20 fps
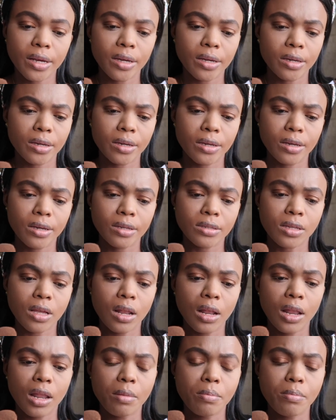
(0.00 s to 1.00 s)
is
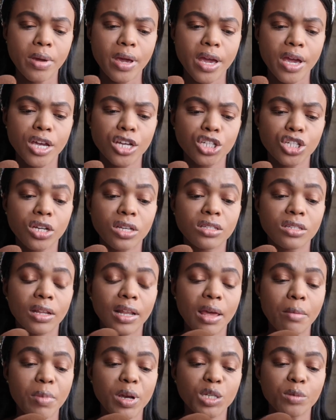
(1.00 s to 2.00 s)
Le Beige. It's a
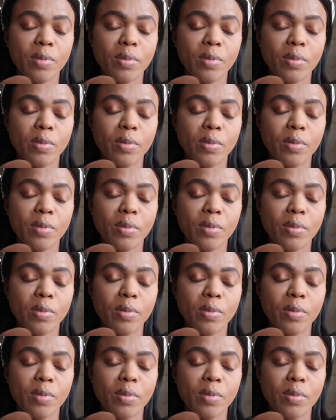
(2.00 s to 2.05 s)
Le Beige